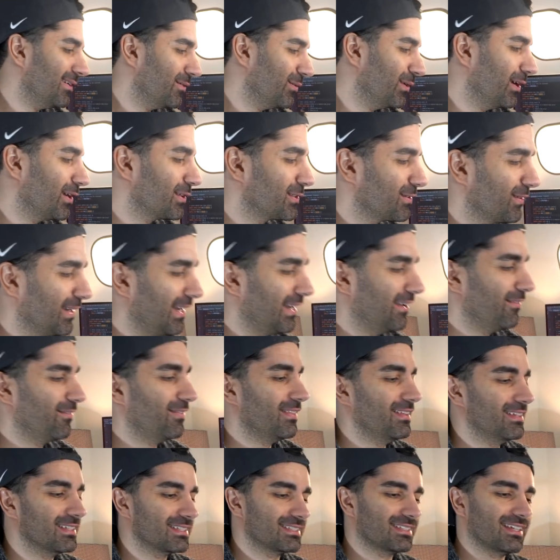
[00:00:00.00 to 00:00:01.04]
We also have
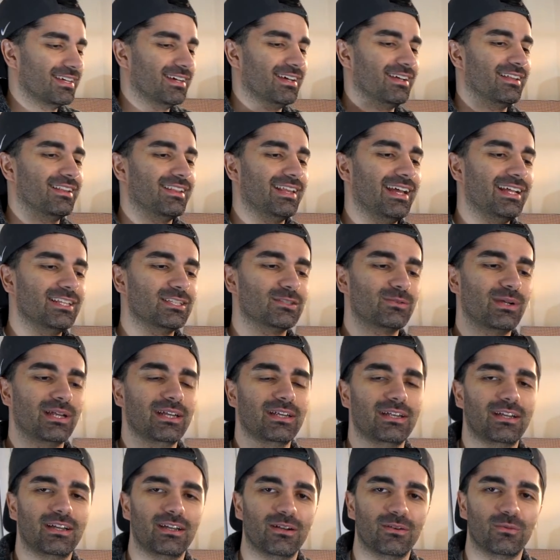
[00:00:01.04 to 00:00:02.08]
this uh, lens
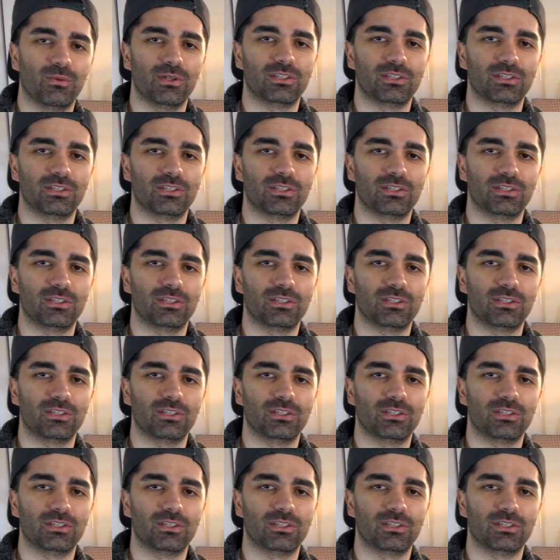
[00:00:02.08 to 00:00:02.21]
right here,